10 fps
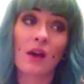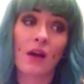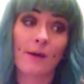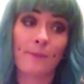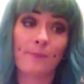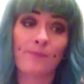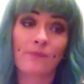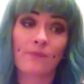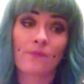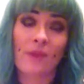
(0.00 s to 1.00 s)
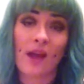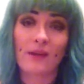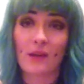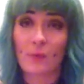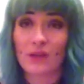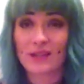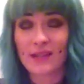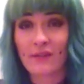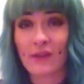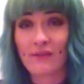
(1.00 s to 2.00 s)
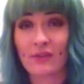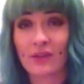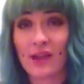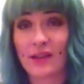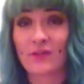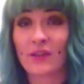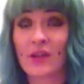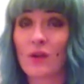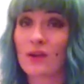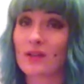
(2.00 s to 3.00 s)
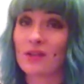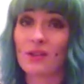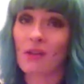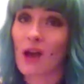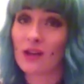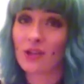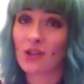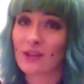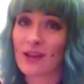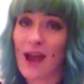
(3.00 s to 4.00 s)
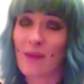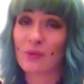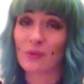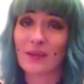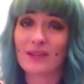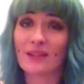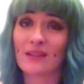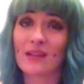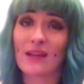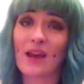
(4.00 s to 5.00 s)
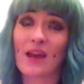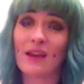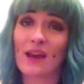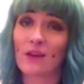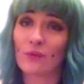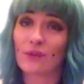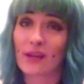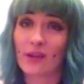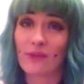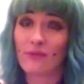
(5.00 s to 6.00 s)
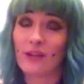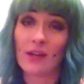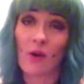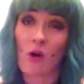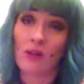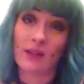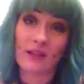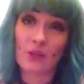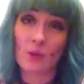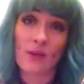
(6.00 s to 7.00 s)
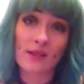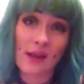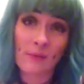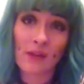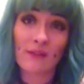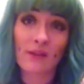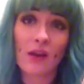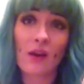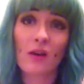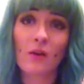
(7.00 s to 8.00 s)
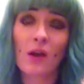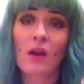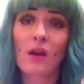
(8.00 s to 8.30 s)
Um, I think I'm going to save that for the next video because there's a lot of shit that happened recently, and I don't think I could fit it all into one ten minute video.